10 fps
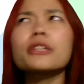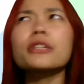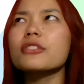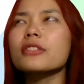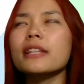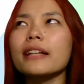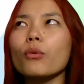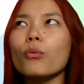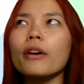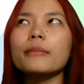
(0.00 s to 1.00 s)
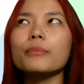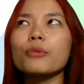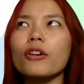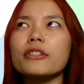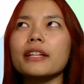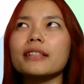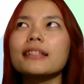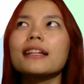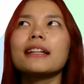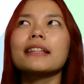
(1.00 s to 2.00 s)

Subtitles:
can just select one project